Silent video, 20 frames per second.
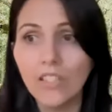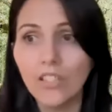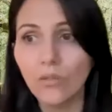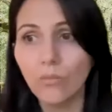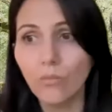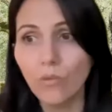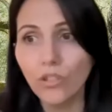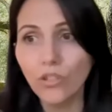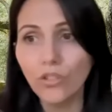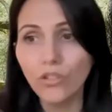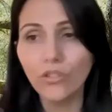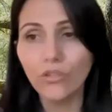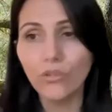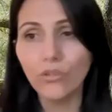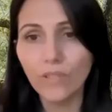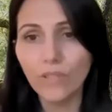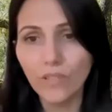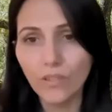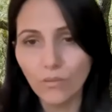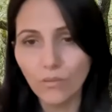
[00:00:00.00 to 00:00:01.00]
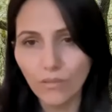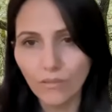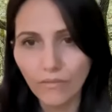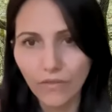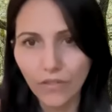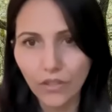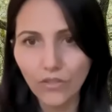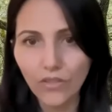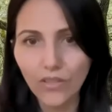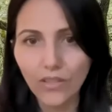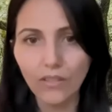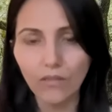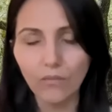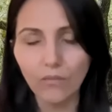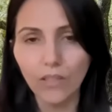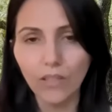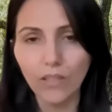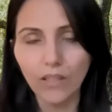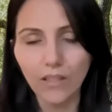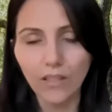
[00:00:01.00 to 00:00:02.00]
So what you do is you infuse it
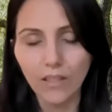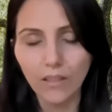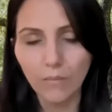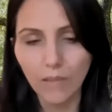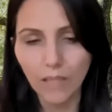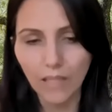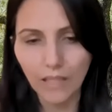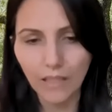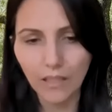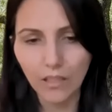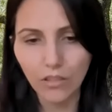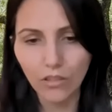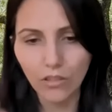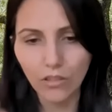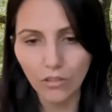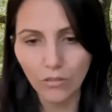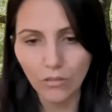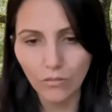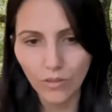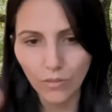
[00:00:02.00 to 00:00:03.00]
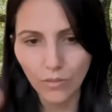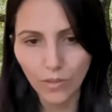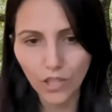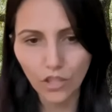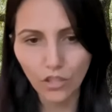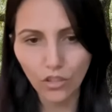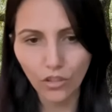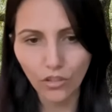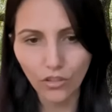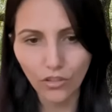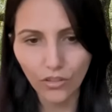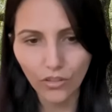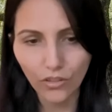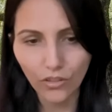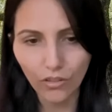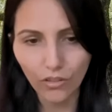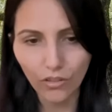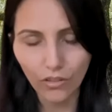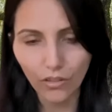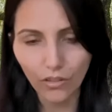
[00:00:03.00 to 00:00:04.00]
with the, you switch it on.
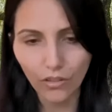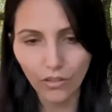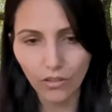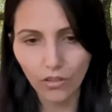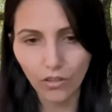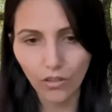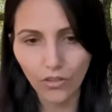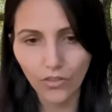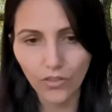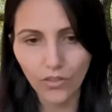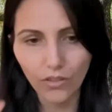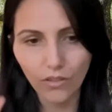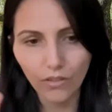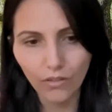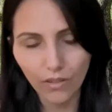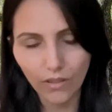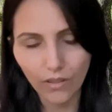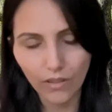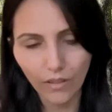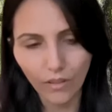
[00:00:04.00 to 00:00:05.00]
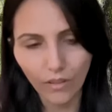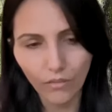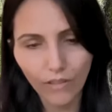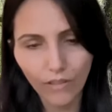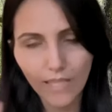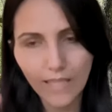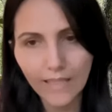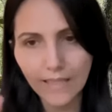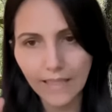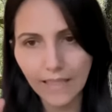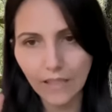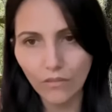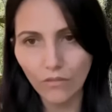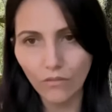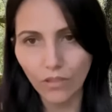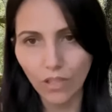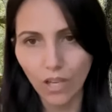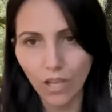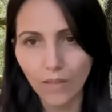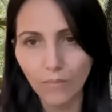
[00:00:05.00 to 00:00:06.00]
So it goes, there's a 3, 6
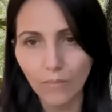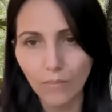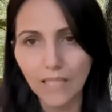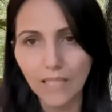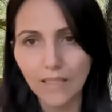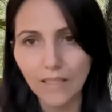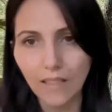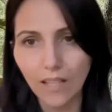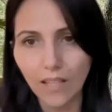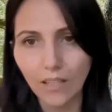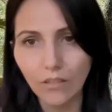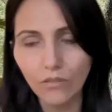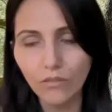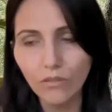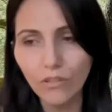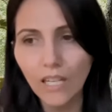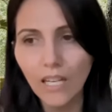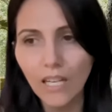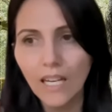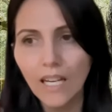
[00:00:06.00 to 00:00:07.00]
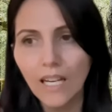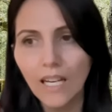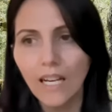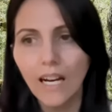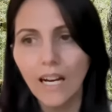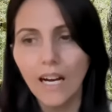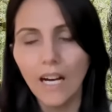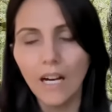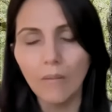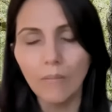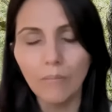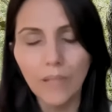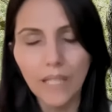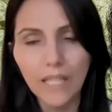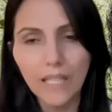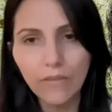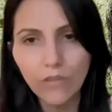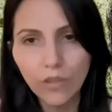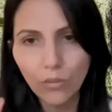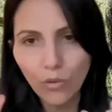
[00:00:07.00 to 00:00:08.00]
or 9 minute cycle.
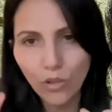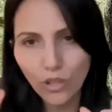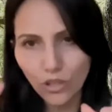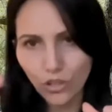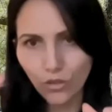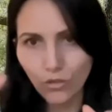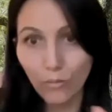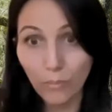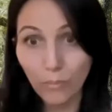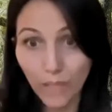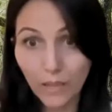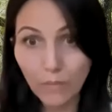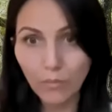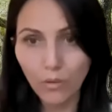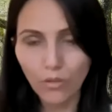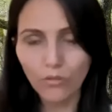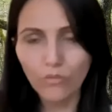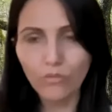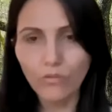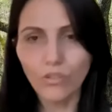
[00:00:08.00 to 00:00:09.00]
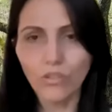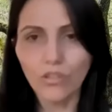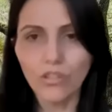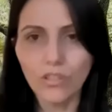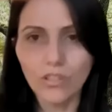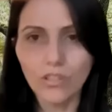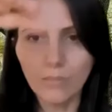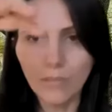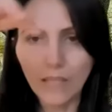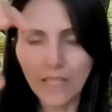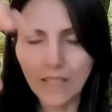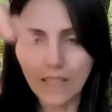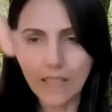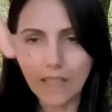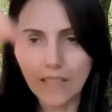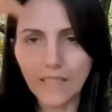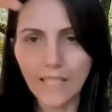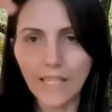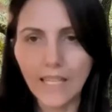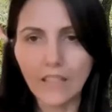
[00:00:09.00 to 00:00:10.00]
But if you want to do a bigger bottle, you can
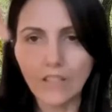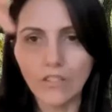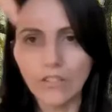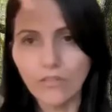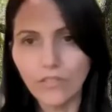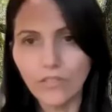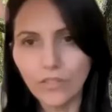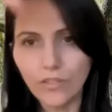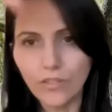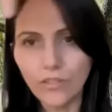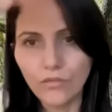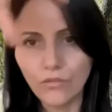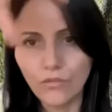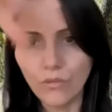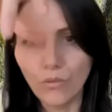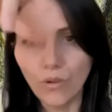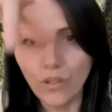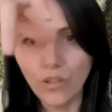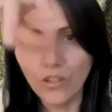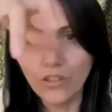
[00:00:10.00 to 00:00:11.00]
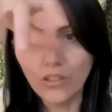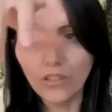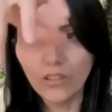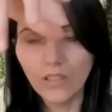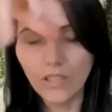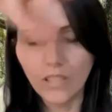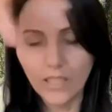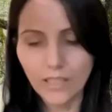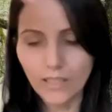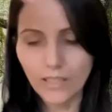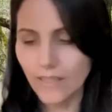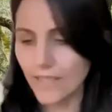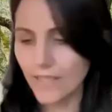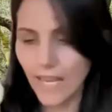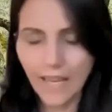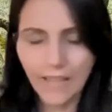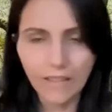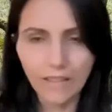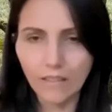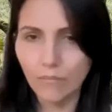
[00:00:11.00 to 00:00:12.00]
basically take it off and screw on like a
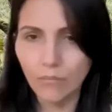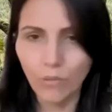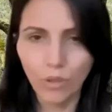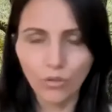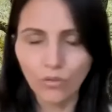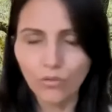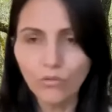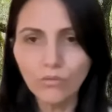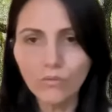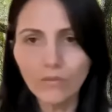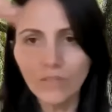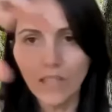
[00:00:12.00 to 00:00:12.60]
standard bottle,